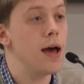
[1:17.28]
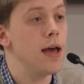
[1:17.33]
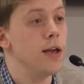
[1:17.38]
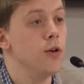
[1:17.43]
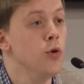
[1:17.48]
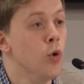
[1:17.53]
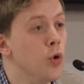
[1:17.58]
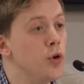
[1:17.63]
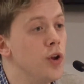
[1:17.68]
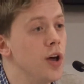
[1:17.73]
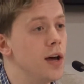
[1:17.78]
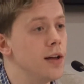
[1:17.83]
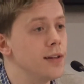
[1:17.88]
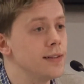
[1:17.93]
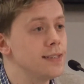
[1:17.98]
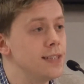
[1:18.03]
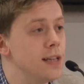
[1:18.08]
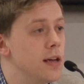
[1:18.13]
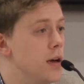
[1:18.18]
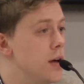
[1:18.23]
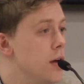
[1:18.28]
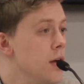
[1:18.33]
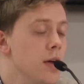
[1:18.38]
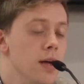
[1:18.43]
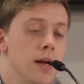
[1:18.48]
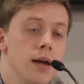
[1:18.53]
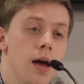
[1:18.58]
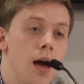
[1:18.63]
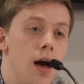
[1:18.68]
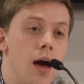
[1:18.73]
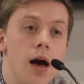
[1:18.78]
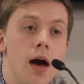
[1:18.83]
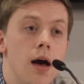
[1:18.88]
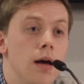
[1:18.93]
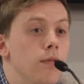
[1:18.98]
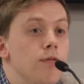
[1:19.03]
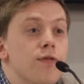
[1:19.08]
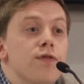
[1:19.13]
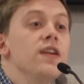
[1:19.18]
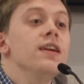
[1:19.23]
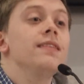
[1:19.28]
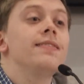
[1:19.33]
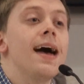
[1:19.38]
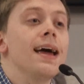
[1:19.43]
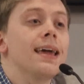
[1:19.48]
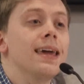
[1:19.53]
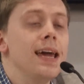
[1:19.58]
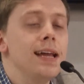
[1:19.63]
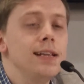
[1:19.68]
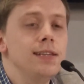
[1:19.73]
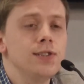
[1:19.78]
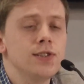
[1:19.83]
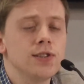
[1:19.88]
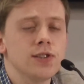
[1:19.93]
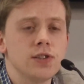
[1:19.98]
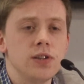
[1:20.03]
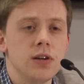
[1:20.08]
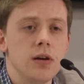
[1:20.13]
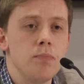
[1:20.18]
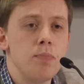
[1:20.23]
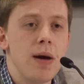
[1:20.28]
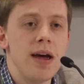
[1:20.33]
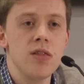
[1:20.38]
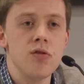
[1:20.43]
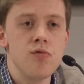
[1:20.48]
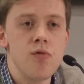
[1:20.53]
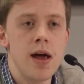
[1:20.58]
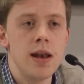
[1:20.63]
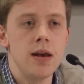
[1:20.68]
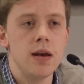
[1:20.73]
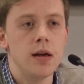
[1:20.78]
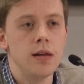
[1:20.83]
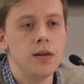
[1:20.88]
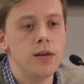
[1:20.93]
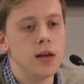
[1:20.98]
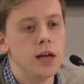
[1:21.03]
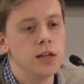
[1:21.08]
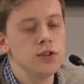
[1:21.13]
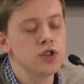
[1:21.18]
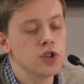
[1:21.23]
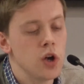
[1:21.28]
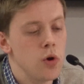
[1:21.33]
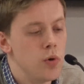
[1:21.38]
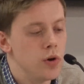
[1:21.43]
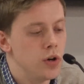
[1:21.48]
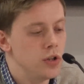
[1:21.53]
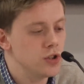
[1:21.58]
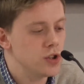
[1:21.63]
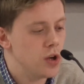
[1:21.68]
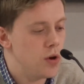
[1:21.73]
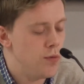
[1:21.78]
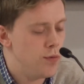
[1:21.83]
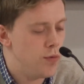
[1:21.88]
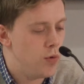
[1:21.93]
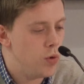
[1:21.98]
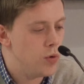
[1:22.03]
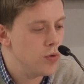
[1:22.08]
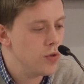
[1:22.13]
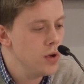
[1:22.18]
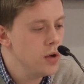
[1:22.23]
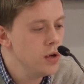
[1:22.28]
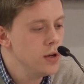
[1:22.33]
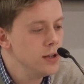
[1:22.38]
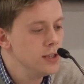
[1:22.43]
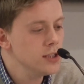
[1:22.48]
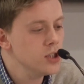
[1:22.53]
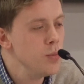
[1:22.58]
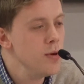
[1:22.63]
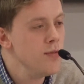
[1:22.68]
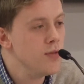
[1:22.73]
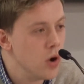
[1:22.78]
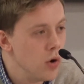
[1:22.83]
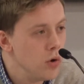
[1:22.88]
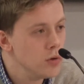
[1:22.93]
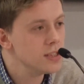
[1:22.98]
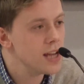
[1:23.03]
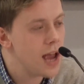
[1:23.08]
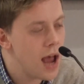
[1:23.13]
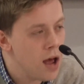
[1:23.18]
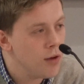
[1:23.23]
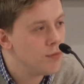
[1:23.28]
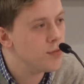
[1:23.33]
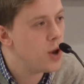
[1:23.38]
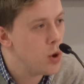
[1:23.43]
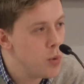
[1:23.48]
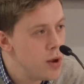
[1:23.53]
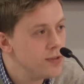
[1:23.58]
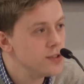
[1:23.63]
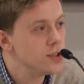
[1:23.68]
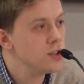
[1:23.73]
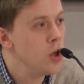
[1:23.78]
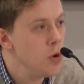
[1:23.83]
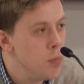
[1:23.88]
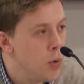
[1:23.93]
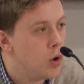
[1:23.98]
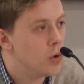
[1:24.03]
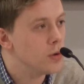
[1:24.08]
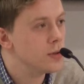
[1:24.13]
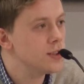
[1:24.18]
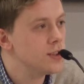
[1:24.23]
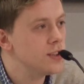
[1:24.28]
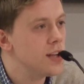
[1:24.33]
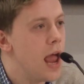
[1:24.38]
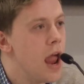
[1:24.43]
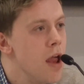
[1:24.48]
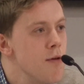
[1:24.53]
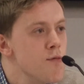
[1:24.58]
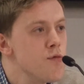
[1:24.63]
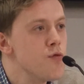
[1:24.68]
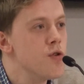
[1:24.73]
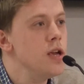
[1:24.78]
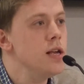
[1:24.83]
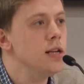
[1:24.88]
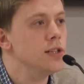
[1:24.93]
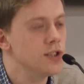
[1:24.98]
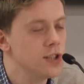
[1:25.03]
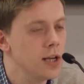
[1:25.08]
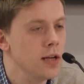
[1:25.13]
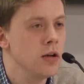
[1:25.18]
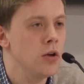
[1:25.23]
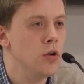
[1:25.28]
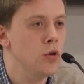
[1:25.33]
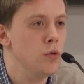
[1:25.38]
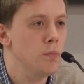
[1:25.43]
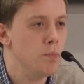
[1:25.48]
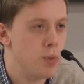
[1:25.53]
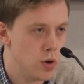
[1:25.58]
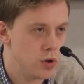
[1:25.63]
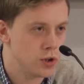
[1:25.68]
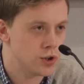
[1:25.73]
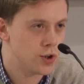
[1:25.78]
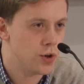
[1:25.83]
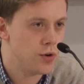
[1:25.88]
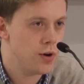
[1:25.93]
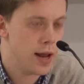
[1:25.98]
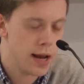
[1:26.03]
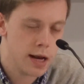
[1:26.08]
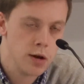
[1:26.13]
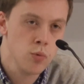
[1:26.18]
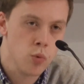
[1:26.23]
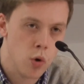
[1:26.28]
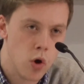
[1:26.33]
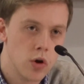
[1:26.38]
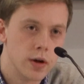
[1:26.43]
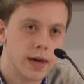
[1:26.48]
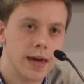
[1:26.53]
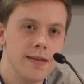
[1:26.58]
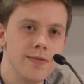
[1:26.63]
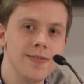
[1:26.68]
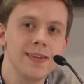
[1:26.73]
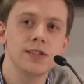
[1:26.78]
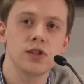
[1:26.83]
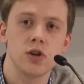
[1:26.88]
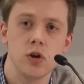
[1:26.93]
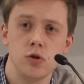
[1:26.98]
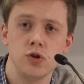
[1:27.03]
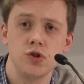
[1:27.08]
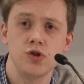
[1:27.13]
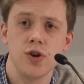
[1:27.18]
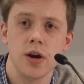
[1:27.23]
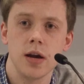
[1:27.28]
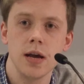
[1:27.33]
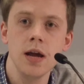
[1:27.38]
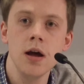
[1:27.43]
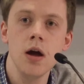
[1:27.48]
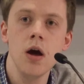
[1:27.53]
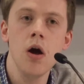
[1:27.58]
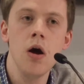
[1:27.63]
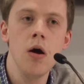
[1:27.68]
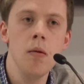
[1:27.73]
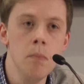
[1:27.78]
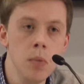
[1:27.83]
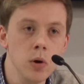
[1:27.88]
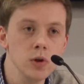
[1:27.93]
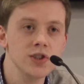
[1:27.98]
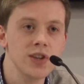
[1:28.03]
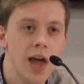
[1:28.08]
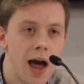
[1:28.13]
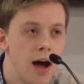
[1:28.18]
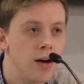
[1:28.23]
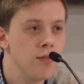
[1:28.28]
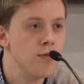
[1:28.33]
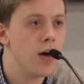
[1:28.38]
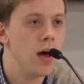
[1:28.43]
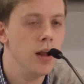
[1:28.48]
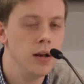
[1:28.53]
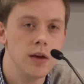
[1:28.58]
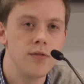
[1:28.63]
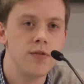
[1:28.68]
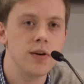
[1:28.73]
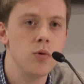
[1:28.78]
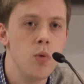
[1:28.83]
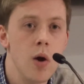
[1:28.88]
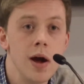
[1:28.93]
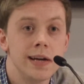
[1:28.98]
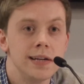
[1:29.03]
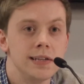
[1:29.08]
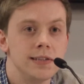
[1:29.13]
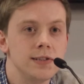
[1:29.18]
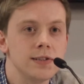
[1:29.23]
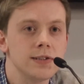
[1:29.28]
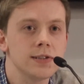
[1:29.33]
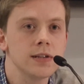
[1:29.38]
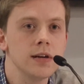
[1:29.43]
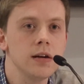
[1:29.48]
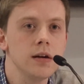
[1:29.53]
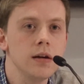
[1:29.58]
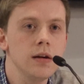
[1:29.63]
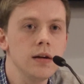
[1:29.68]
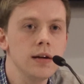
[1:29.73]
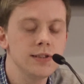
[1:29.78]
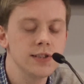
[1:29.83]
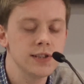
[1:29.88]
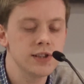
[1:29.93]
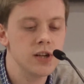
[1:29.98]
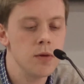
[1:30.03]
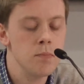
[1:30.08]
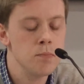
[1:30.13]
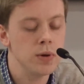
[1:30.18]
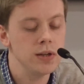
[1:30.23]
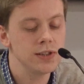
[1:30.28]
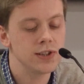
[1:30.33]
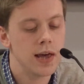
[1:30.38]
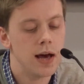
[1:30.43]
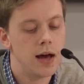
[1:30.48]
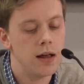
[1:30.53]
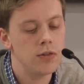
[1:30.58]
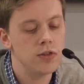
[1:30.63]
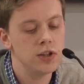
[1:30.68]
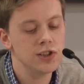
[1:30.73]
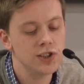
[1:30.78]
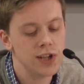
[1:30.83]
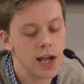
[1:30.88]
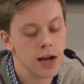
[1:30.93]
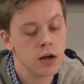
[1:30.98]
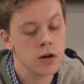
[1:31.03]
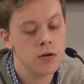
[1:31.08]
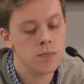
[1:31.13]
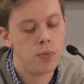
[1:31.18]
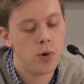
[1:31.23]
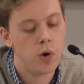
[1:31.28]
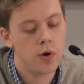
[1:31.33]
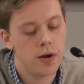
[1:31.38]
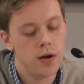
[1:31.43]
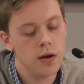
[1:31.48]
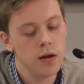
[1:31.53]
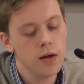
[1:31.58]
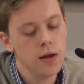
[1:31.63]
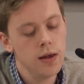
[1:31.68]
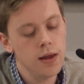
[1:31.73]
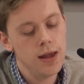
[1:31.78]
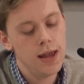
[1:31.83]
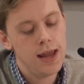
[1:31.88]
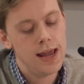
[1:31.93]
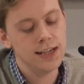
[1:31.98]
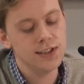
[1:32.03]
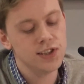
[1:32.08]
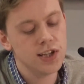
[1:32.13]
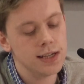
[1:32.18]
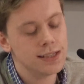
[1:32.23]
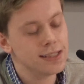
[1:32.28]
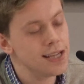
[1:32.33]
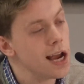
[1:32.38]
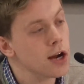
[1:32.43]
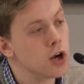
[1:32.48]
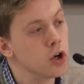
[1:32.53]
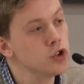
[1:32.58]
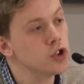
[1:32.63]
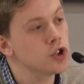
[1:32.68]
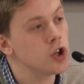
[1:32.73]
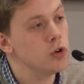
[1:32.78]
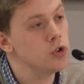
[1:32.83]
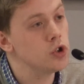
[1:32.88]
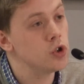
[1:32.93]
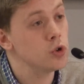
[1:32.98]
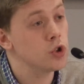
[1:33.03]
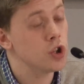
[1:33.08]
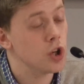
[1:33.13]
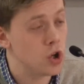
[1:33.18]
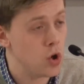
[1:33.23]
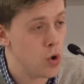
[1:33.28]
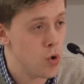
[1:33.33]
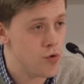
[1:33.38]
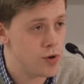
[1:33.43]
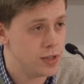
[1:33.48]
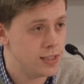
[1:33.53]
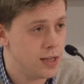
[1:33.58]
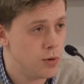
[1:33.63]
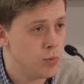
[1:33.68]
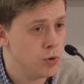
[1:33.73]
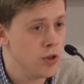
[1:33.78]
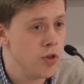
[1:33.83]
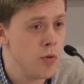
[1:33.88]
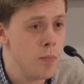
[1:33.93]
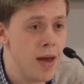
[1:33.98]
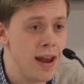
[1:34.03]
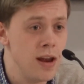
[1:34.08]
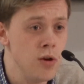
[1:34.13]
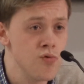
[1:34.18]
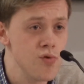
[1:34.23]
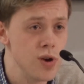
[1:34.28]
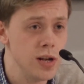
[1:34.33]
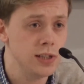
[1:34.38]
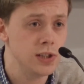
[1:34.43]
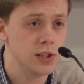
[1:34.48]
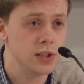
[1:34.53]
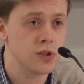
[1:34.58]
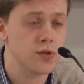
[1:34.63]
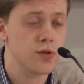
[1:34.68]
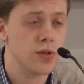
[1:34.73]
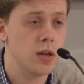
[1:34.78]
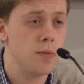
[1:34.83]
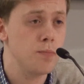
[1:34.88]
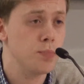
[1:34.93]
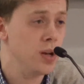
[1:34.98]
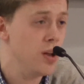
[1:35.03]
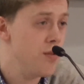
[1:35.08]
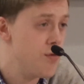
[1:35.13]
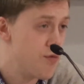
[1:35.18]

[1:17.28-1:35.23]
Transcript: in order to feed their kids, to pay the rent and so on and so forth. So we've got to have, no ifs, no buts, every single person in work in this country must have a living wage. It's as simple as that. The second point is the attack on social security. One of the main reasons for the